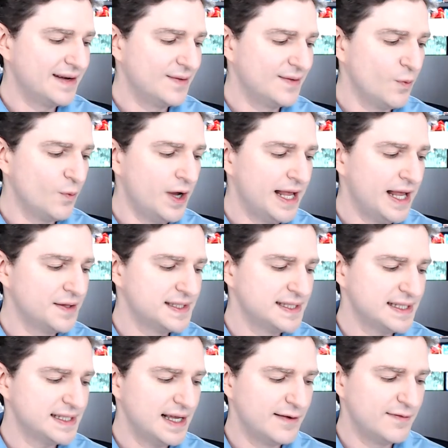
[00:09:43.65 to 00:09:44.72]
1
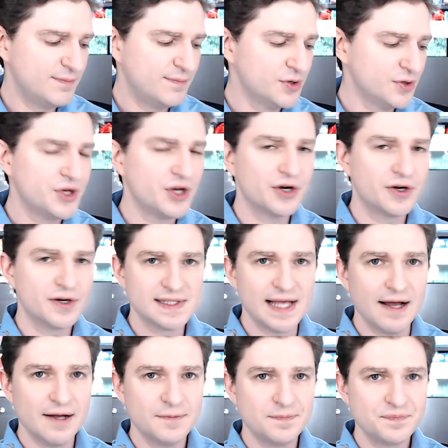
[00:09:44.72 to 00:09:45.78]
ounce of blue
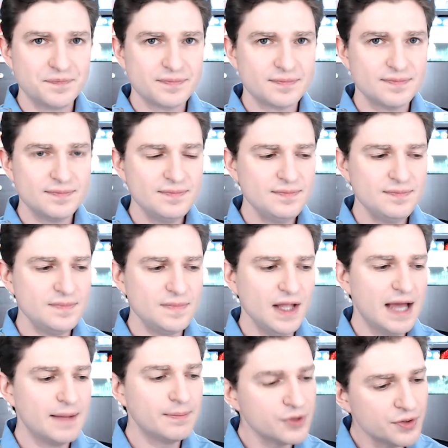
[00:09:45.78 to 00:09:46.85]
curacao.
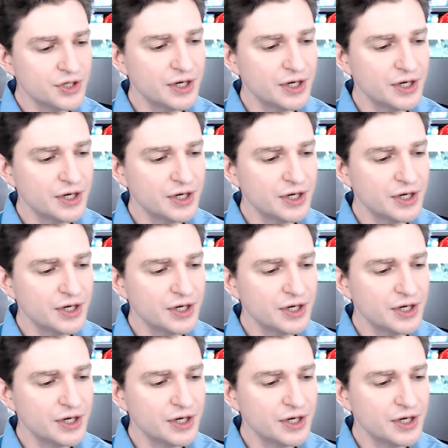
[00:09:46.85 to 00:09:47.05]
And blue